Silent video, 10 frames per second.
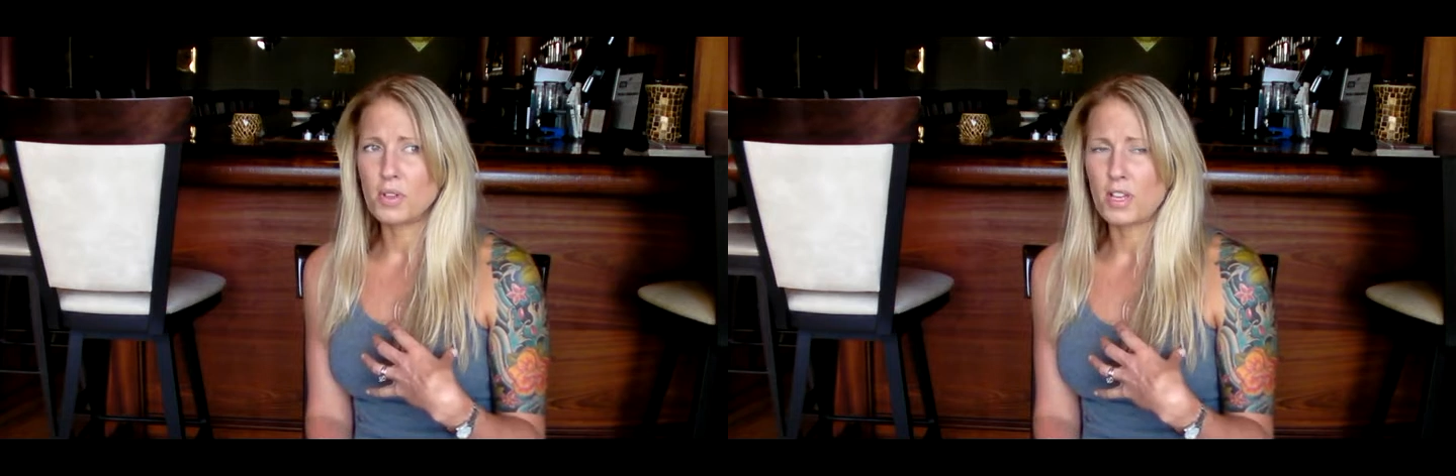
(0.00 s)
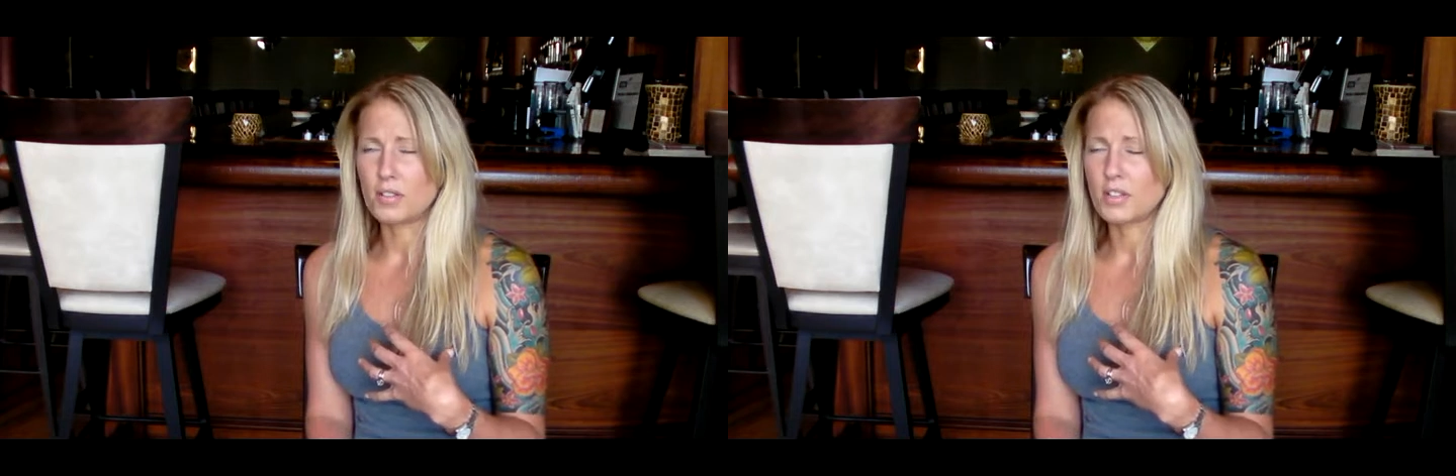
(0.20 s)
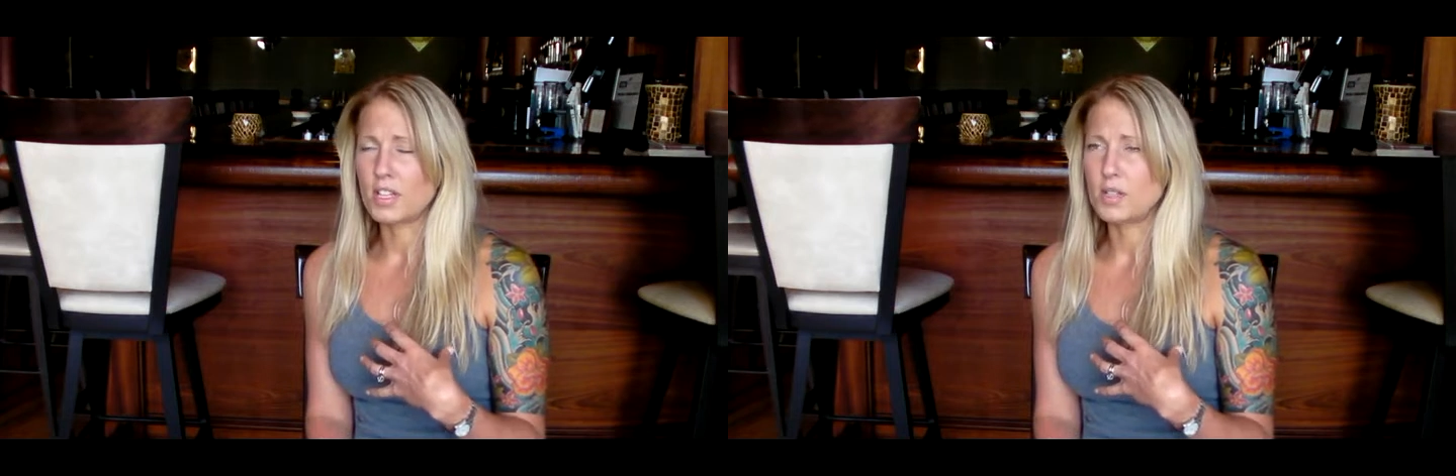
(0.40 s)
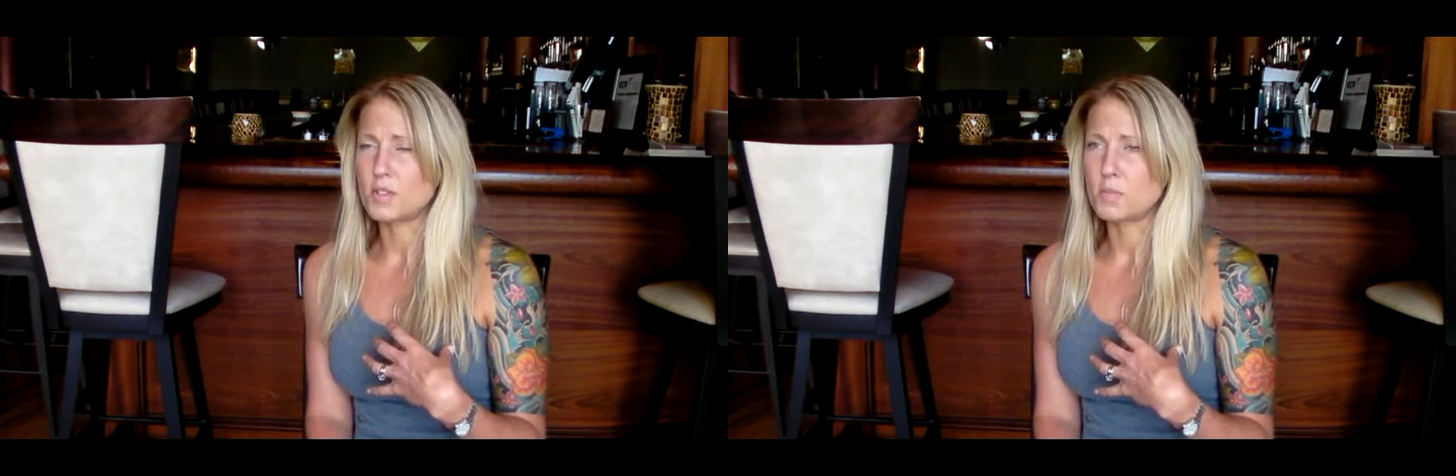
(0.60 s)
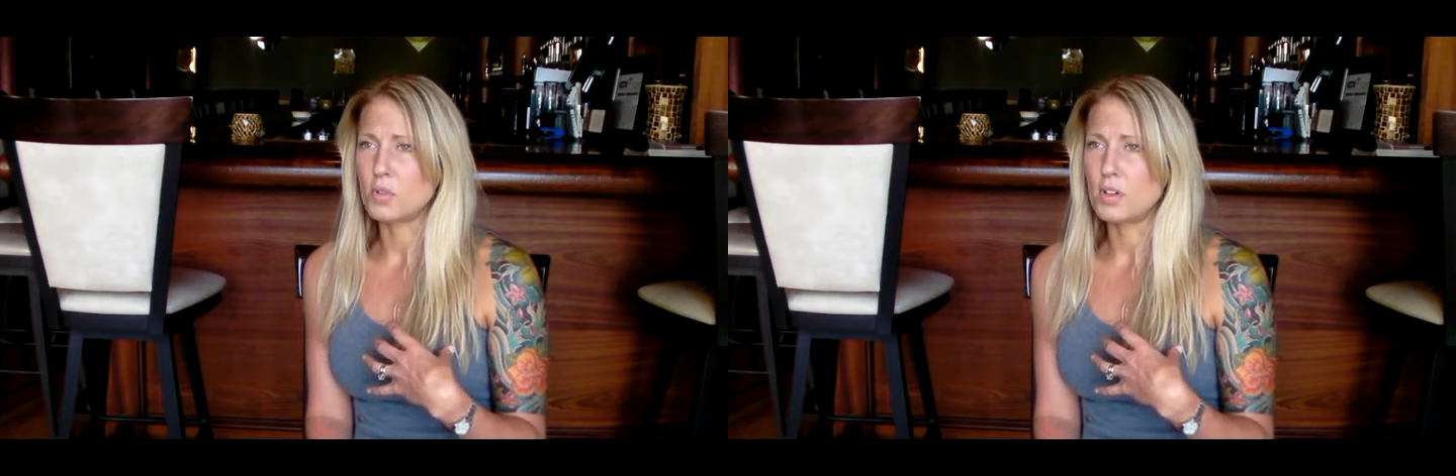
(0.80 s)
I look at it as
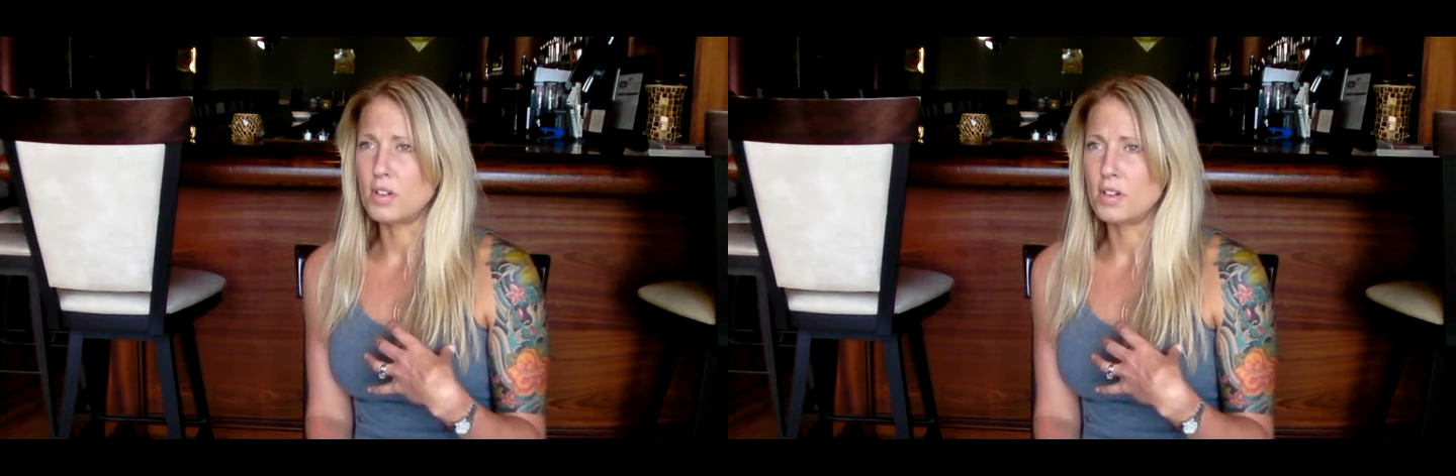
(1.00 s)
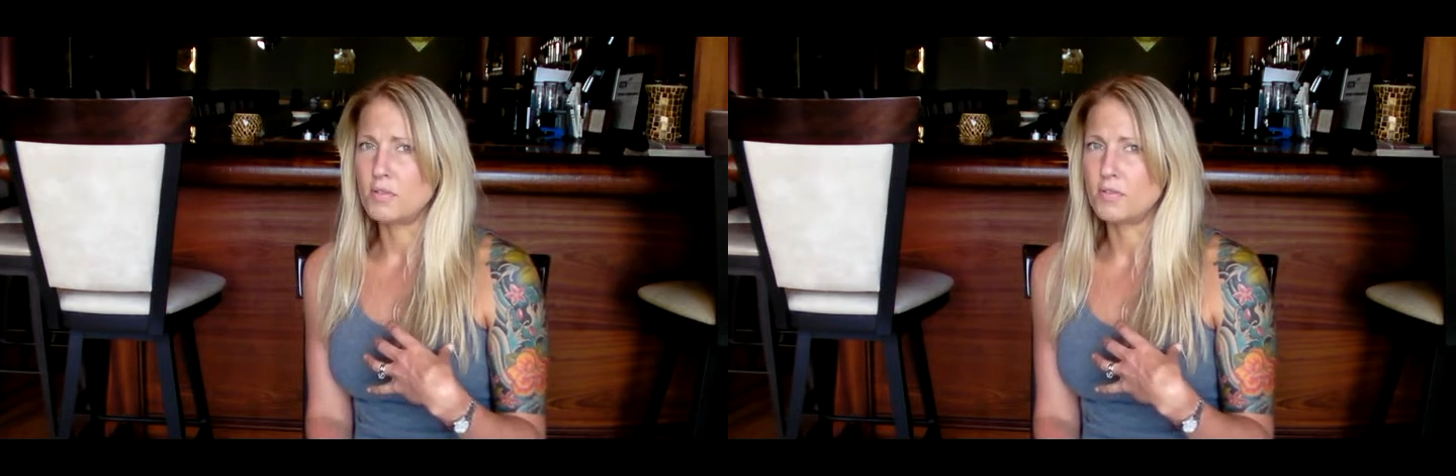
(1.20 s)
more of